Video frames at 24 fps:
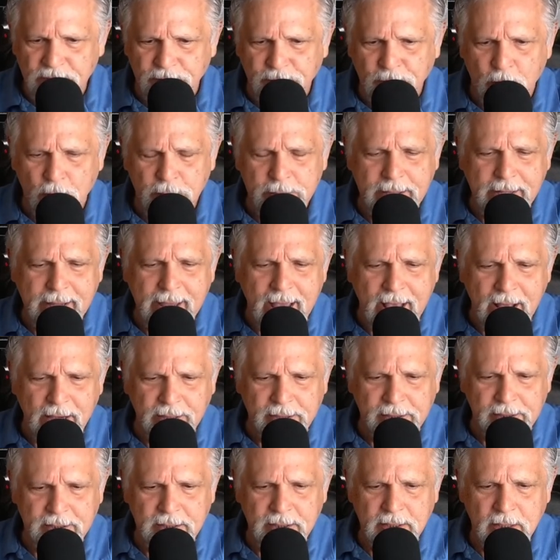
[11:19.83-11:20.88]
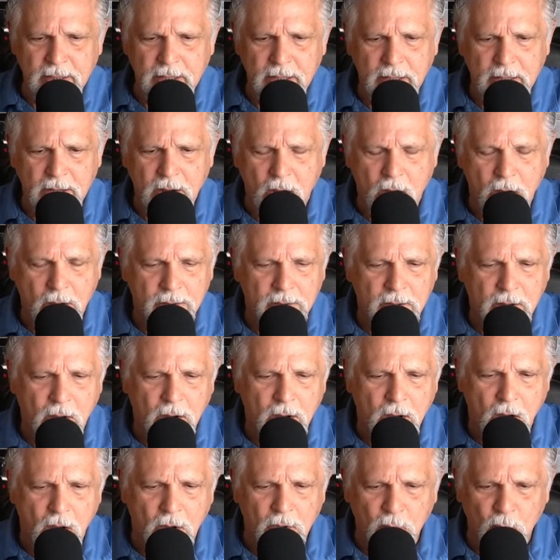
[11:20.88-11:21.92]
40 gallon
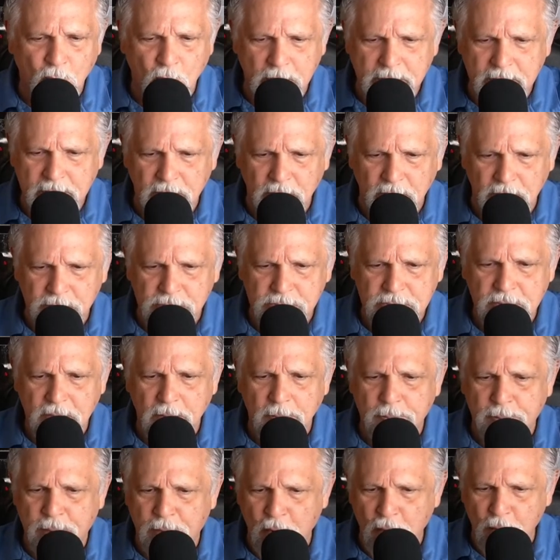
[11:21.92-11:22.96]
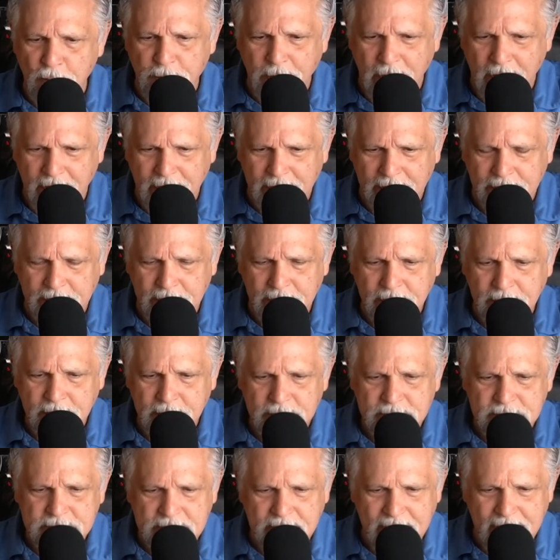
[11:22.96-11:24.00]
on wheels propane
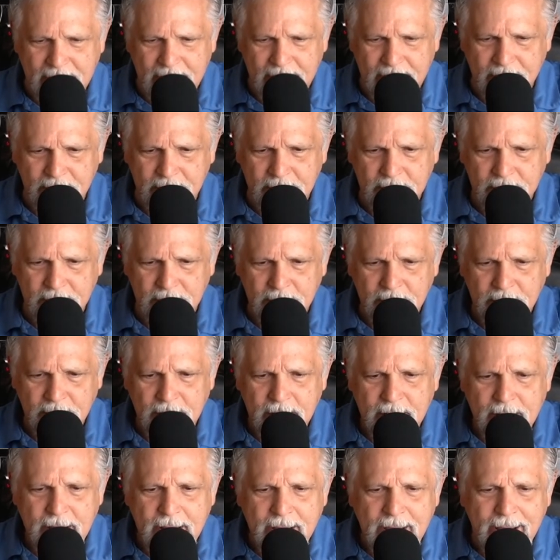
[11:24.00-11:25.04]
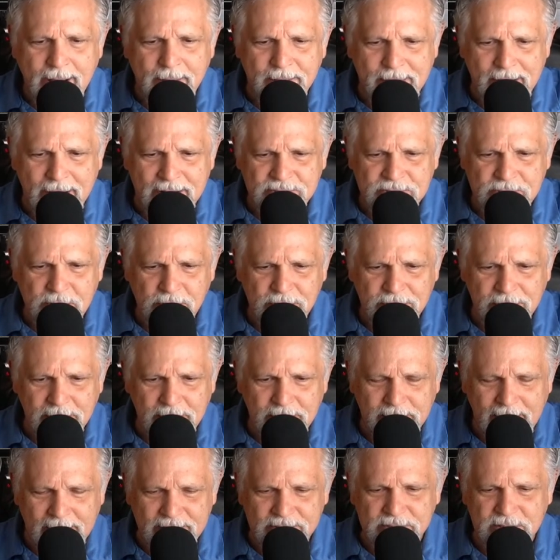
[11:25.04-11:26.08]
tank, and that's the,
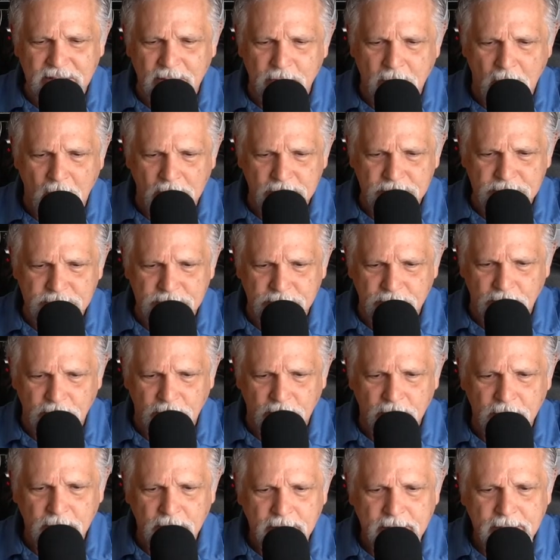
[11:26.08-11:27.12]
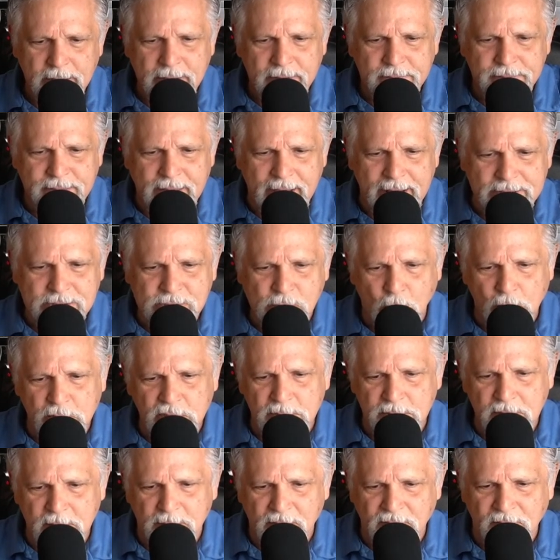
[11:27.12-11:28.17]
that's the monster that's going to
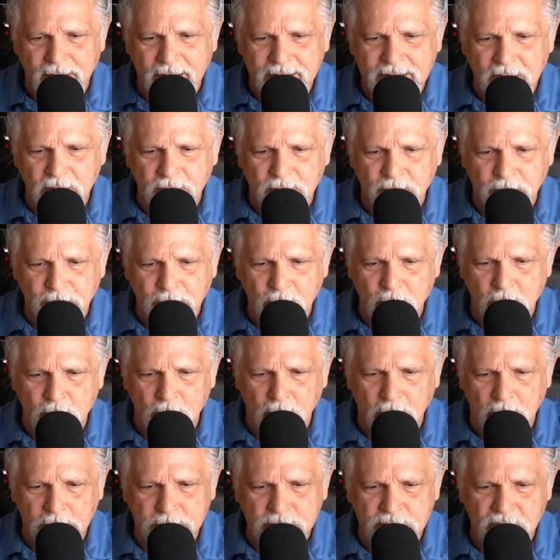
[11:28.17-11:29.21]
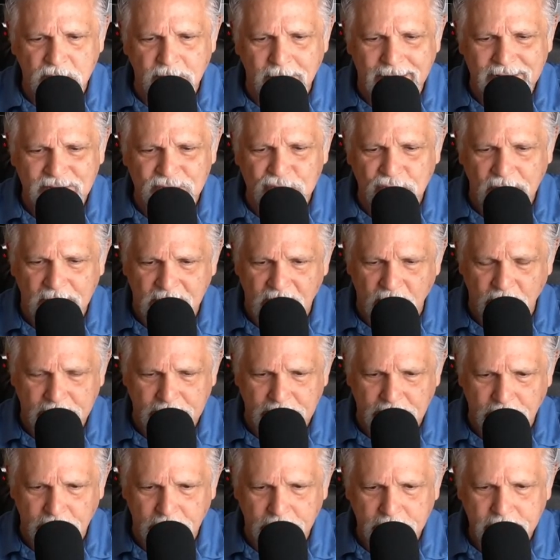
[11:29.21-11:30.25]
be providing fuel to my
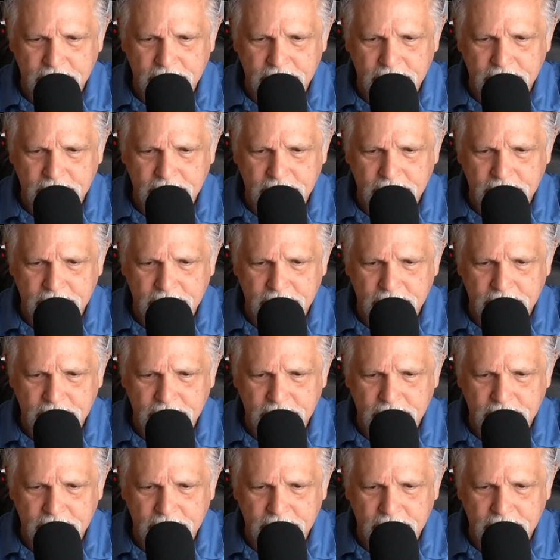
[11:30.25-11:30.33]
generator.